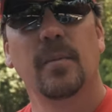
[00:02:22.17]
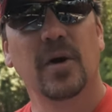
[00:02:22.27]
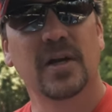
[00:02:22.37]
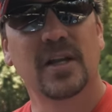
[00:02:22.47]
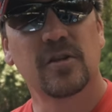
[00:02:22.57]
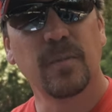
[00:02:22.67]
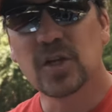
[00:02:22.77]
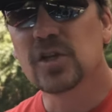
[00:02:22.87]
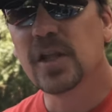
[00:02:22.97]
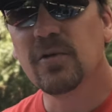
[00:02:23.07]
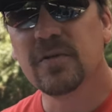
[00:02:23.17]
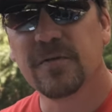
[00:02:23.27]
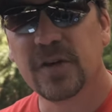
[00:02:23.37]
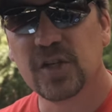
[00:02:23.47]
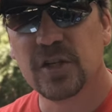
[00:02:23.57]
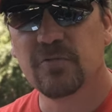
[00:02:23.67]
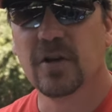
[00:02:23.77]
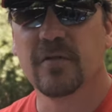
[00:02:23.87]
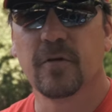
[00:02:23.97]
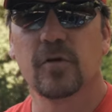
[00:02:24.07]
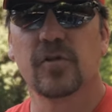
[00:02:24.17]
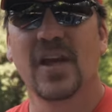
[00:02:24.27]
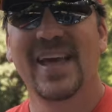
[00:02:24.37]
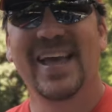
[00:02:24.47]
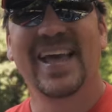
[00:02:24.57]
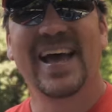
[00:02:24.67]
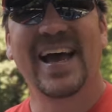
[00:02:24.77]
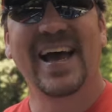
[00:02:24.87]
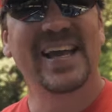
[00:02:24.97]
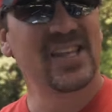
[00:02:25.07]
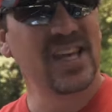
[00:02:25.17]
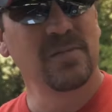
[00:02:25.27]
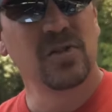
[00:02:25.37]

But especially when fishing rivers, I seem